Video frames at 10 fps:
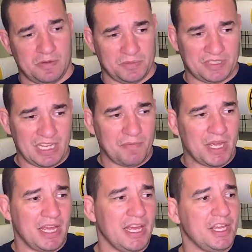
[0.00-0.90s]
Same
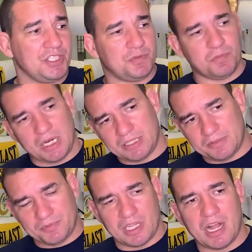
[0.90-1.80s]
age,
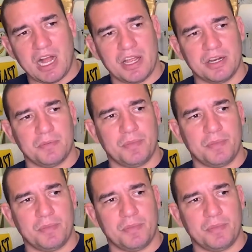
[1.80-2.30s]
but higher